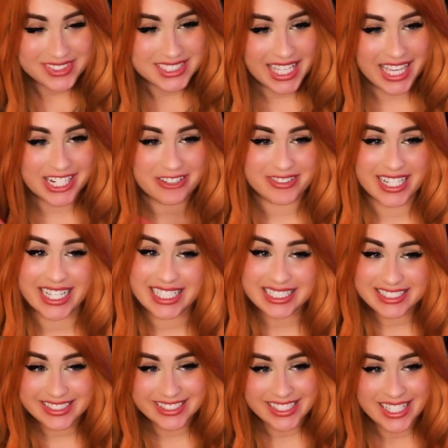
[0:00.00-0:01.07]

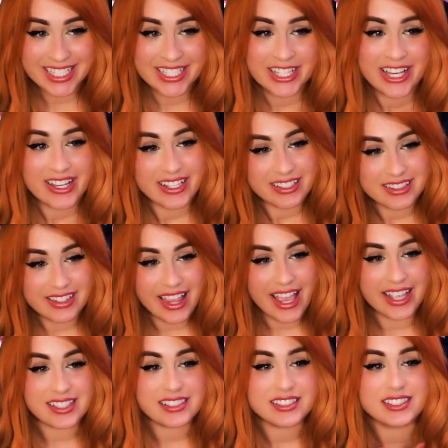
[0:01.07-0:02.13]
Anyways,
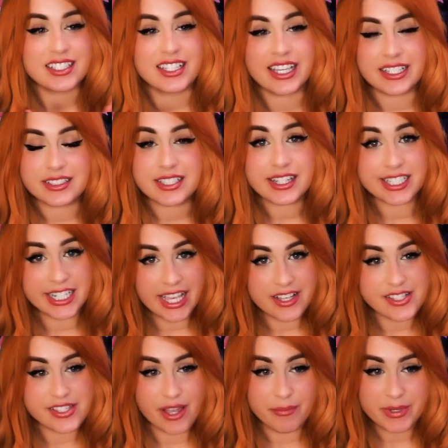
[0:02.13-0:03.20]
let's get to the
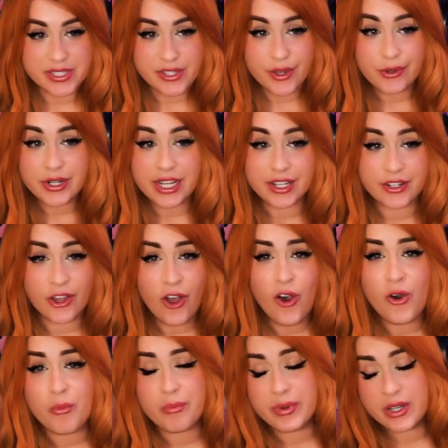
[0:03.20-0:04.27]
next episode and
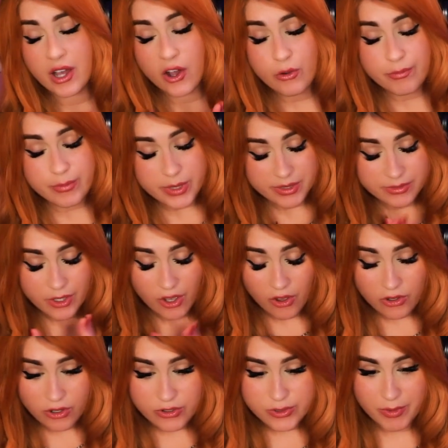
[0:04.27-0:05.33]
hope
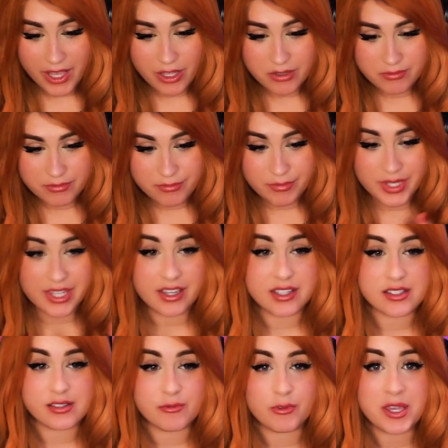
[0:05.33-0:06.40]
all goes well.
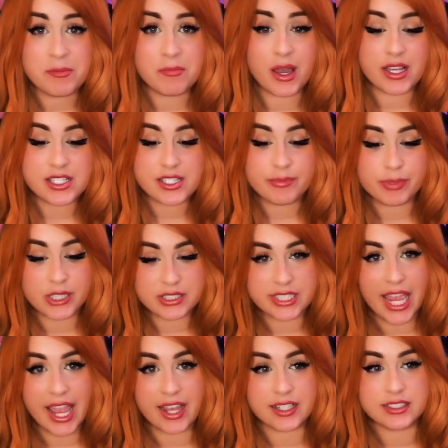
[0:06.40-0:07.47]
Because we must
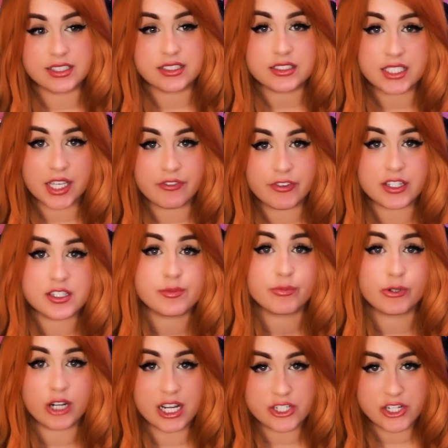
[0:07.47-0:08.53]
protect David's
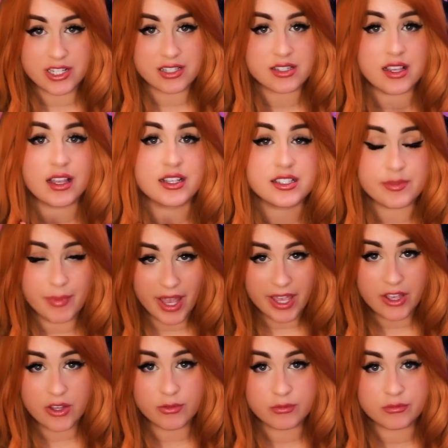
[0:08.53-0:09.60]
precious
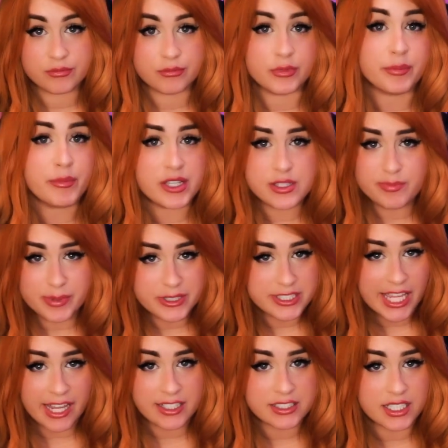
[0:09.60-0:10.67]
smile. We must
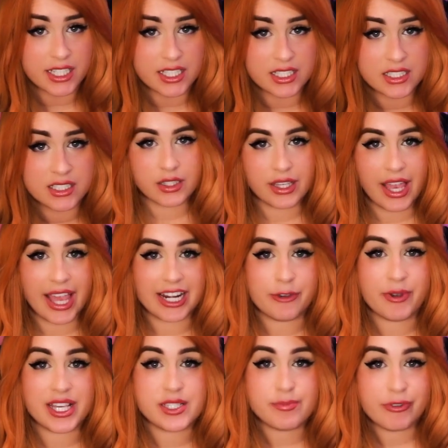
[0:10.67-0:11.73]
protect it.
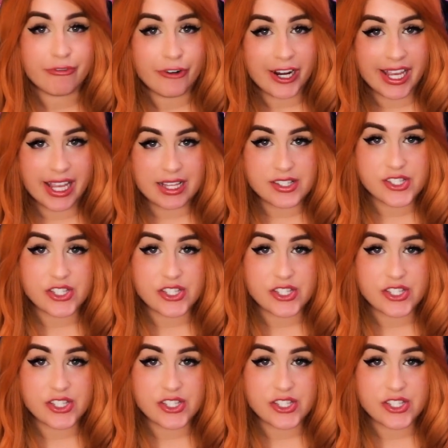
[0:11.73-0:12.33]
Anyways, before I get